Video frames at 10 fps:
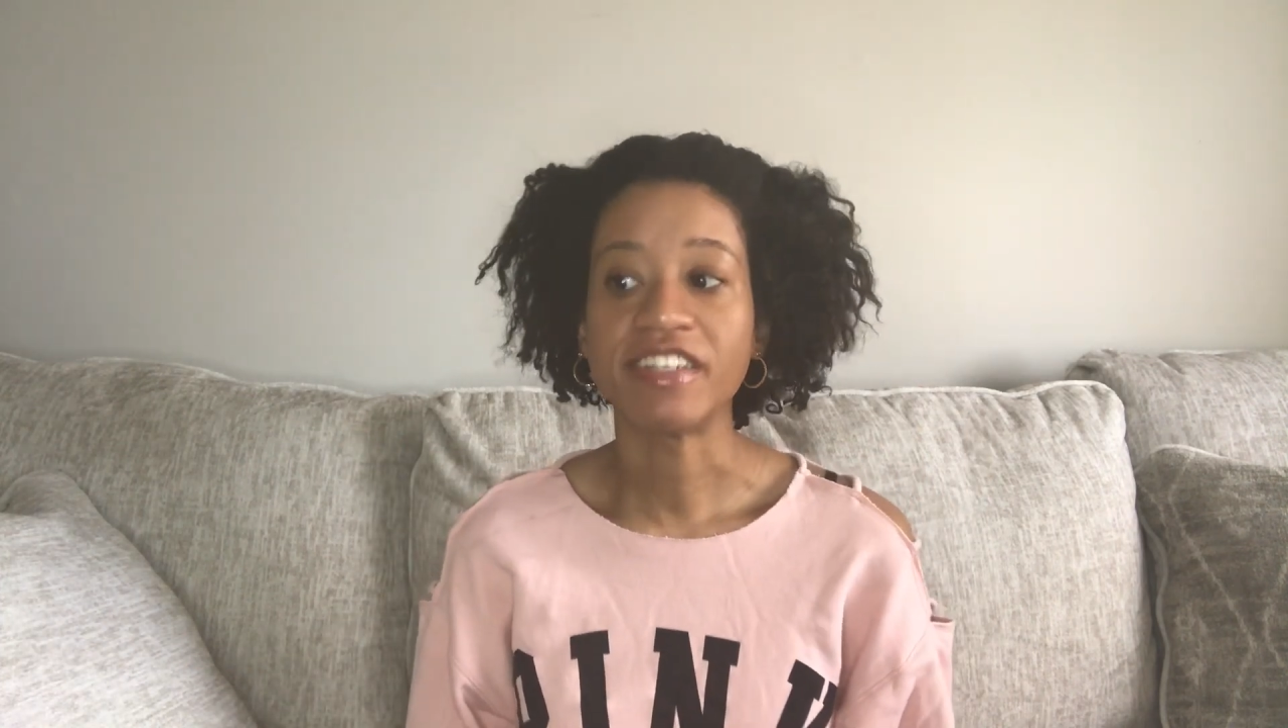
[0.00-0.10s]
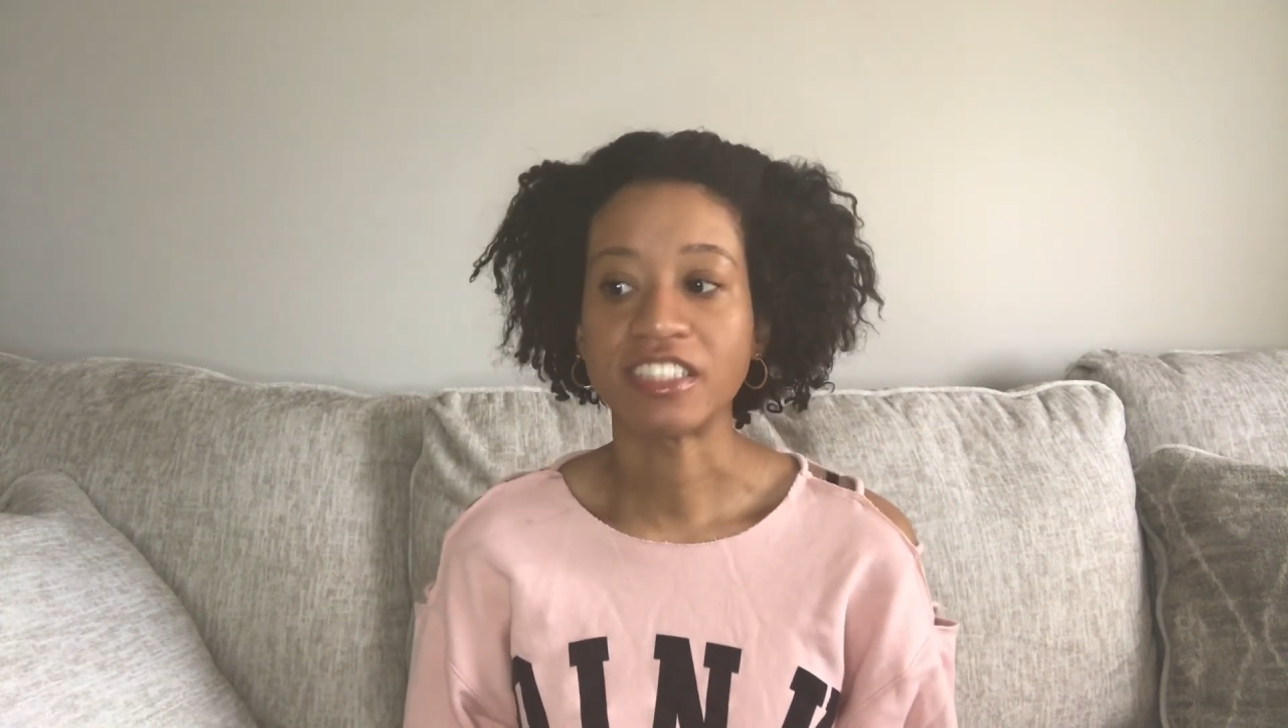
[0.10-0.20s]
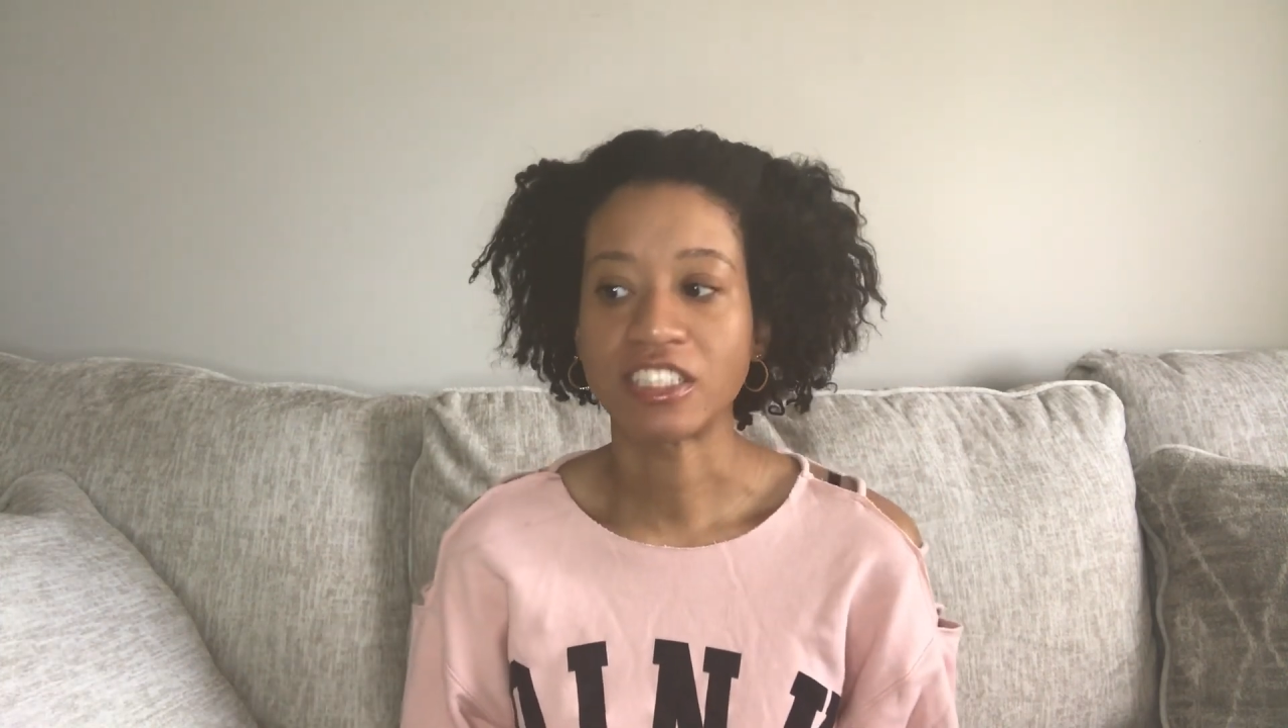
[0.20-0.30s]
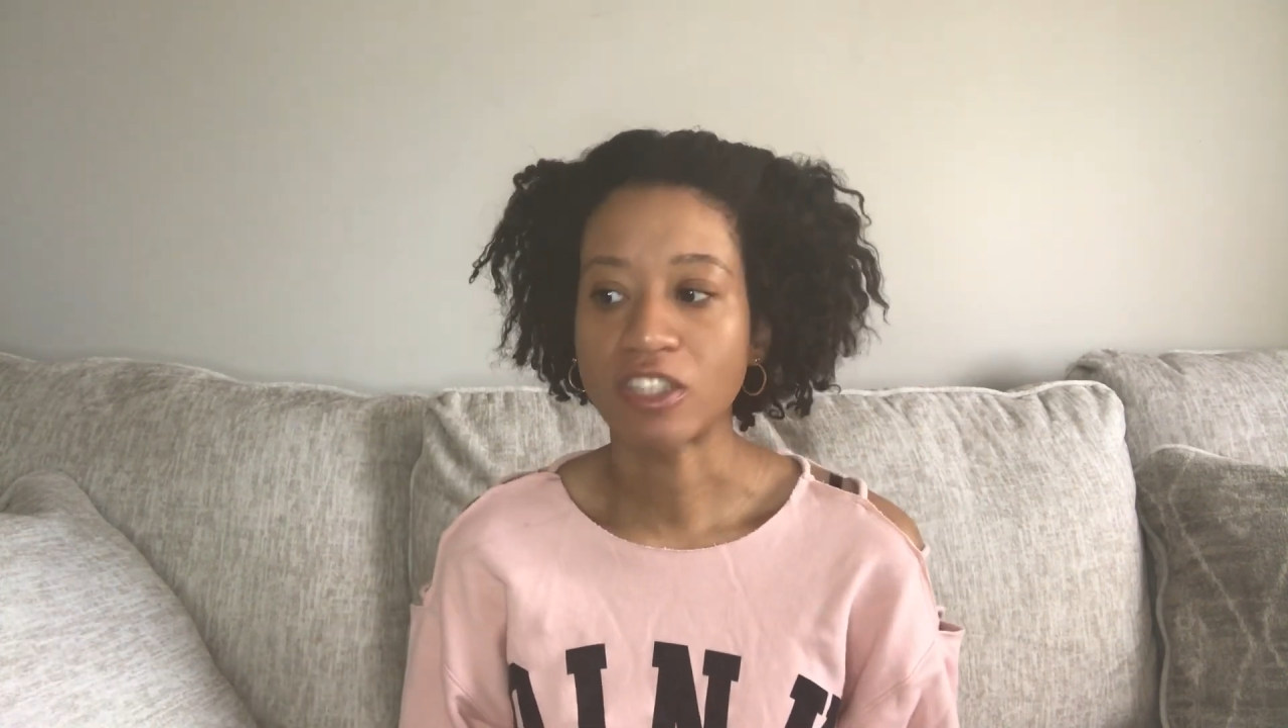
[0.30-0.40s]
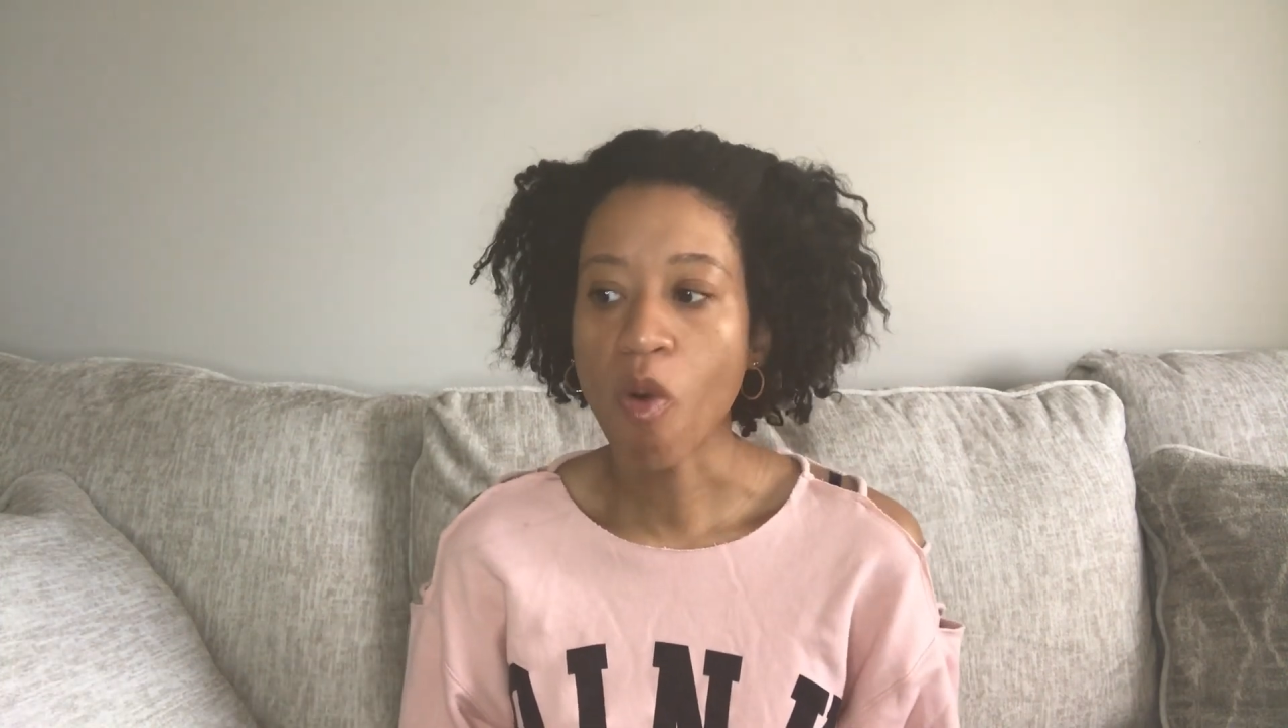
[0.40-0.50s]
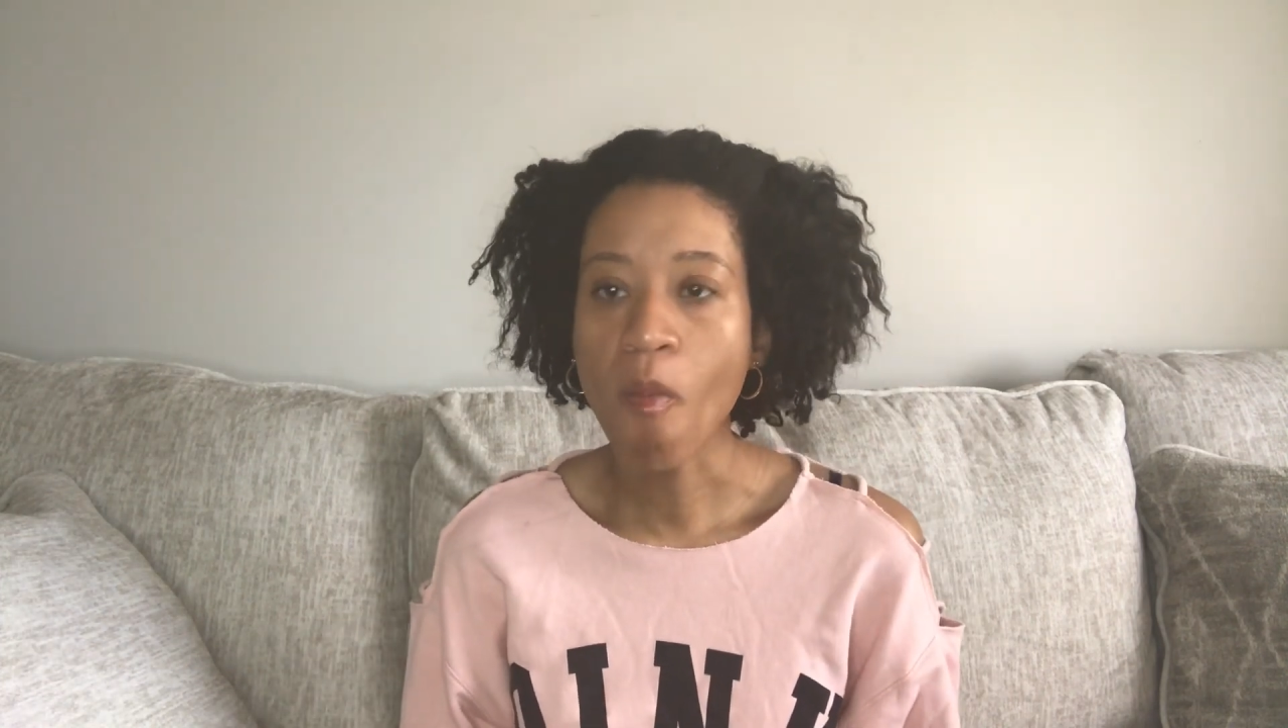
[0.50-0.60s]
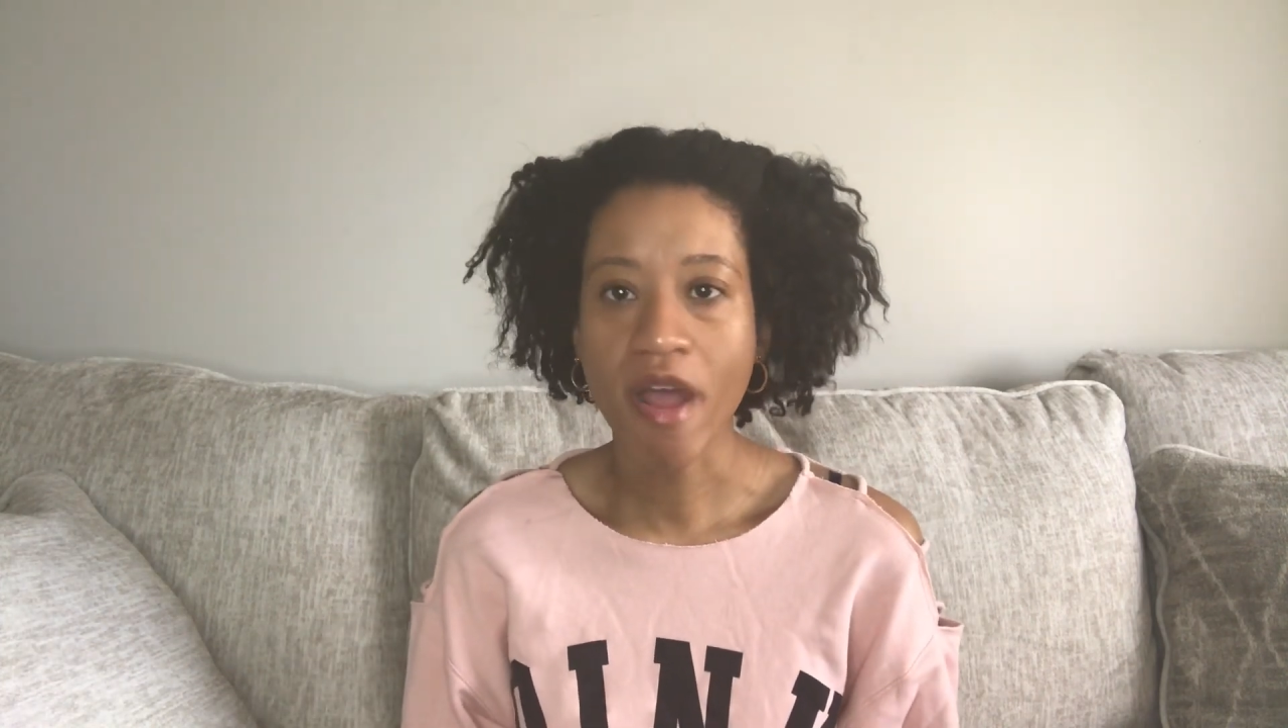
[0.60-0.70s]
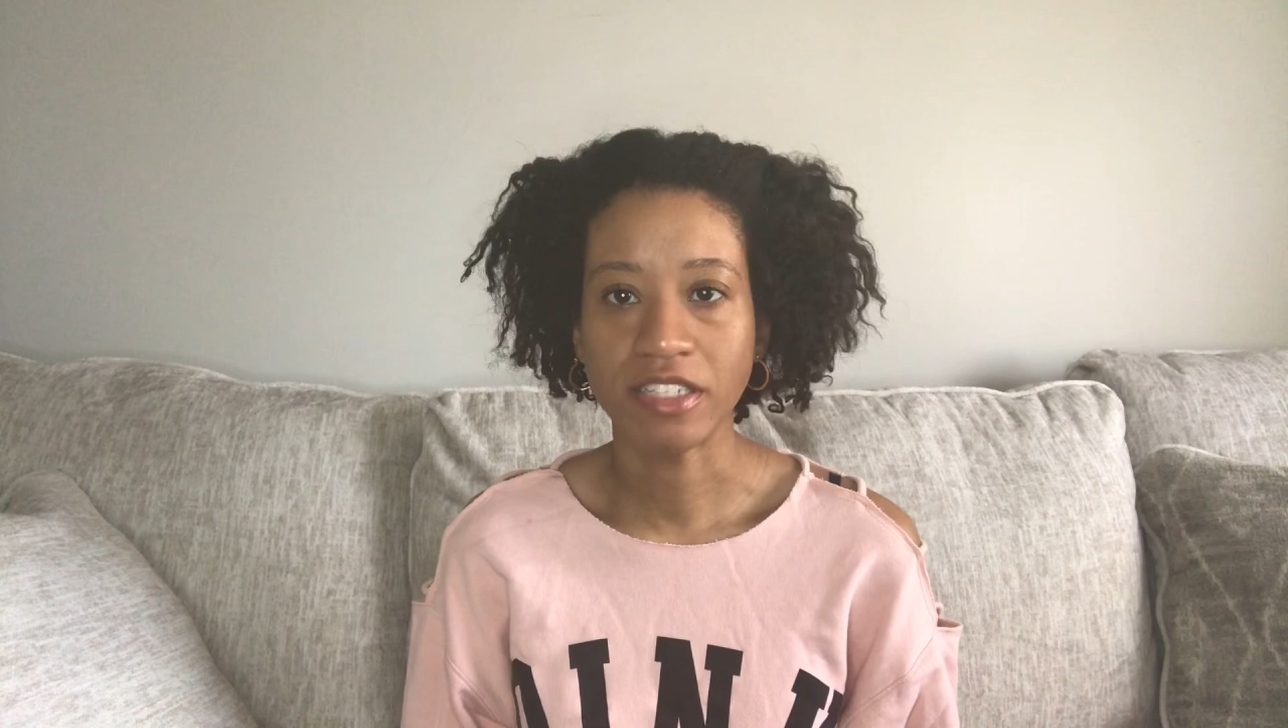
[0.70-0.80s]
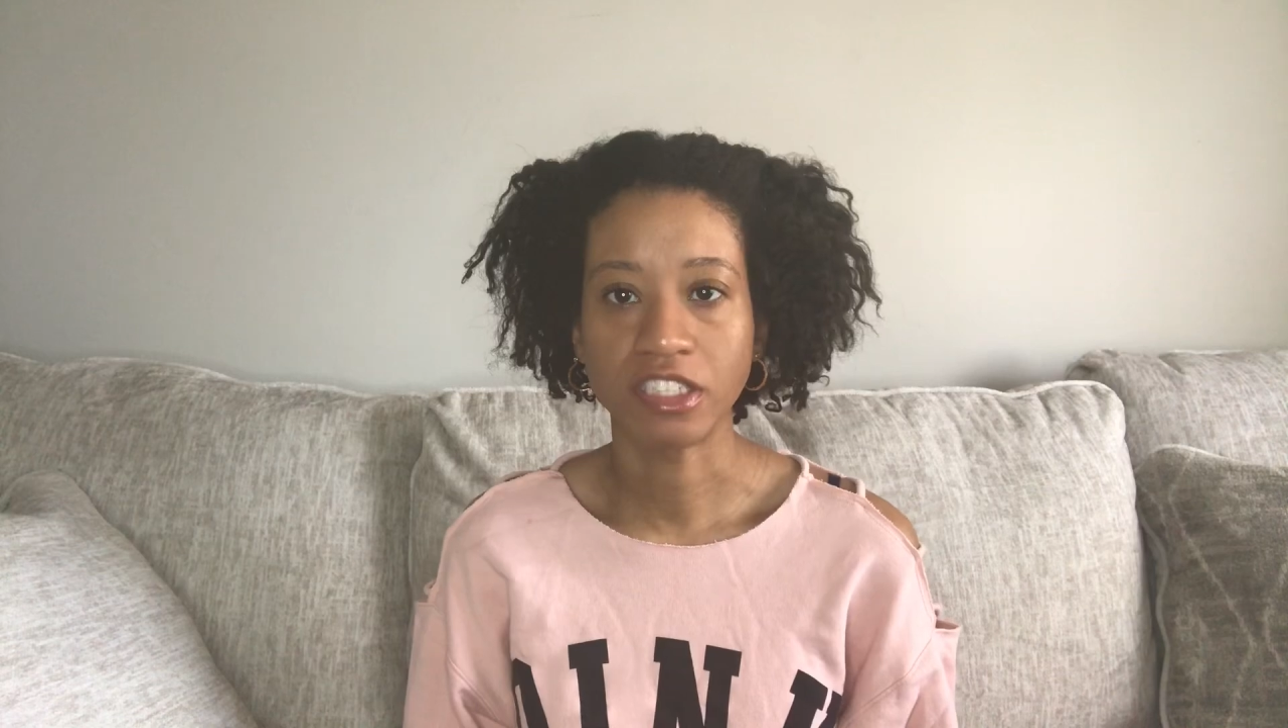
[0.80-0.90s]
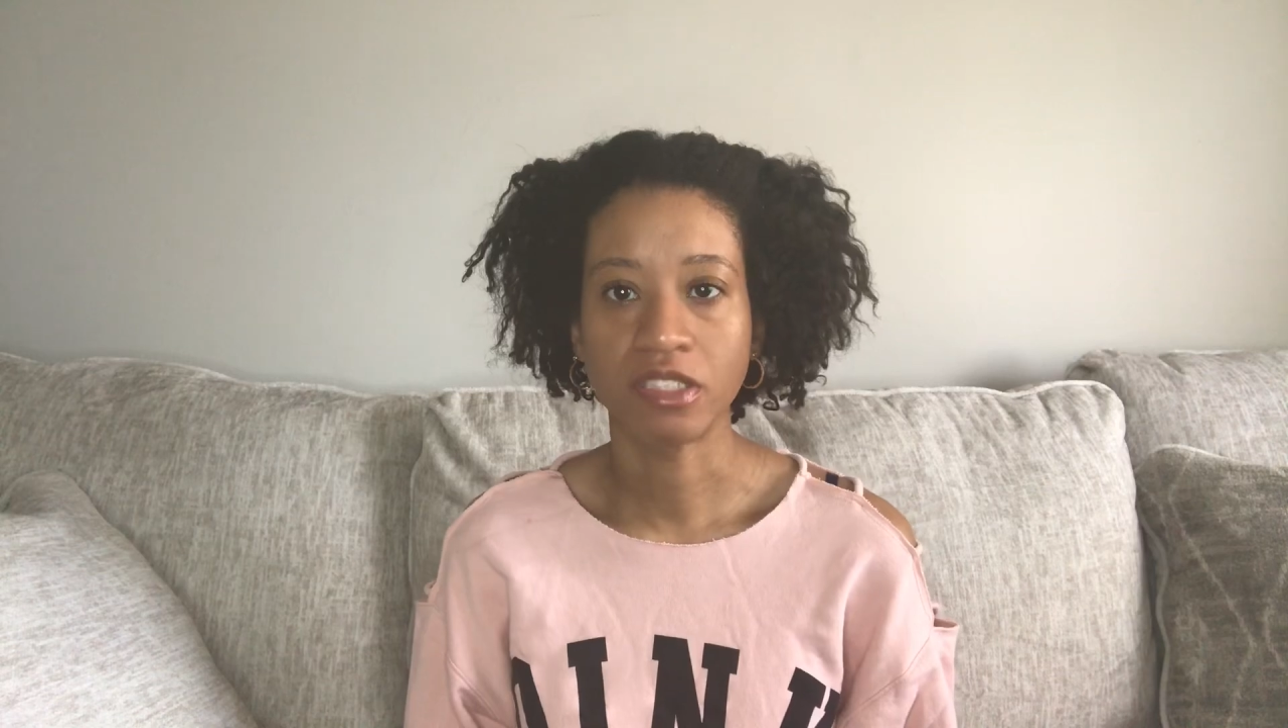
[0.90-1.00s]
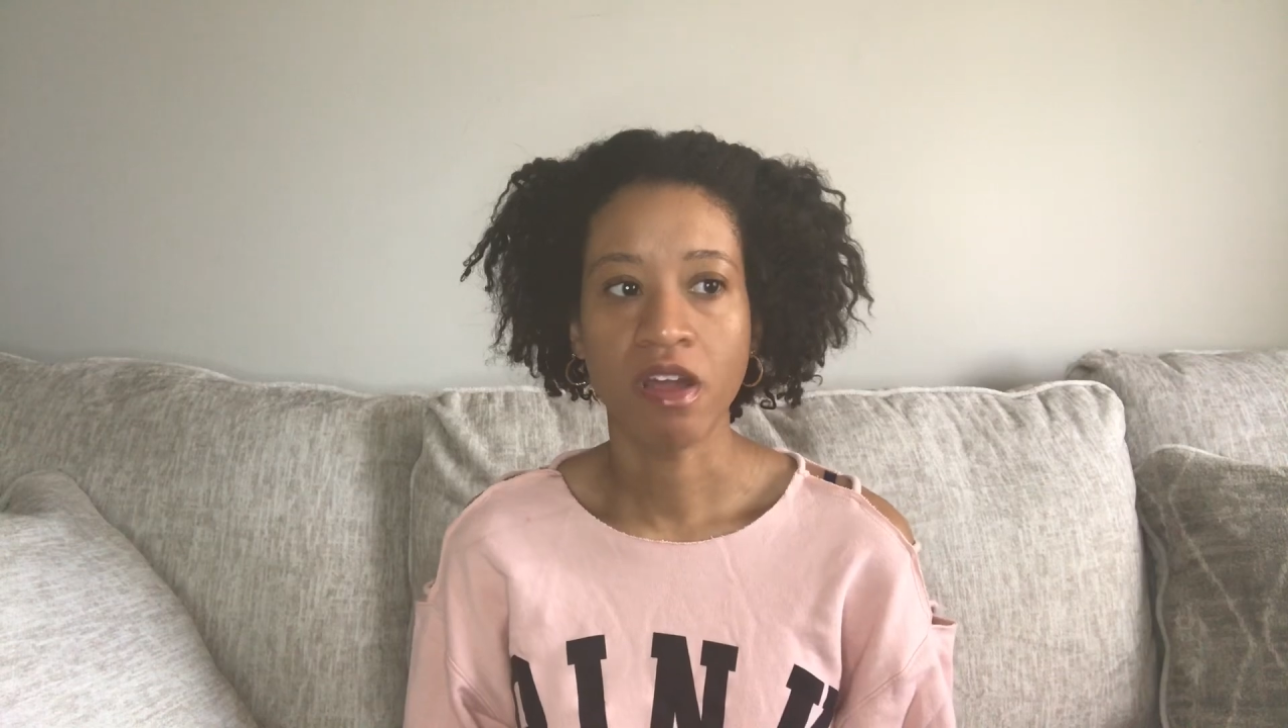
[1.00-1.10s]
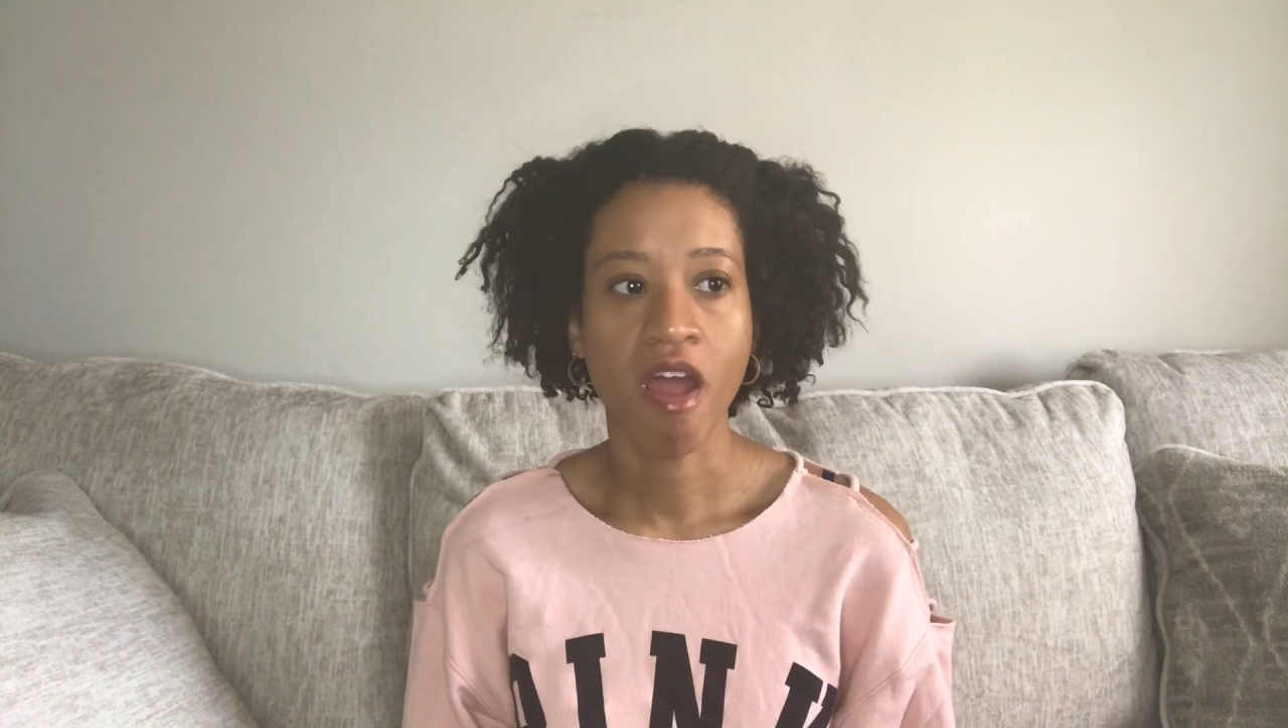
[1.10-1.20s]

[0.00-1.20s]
so much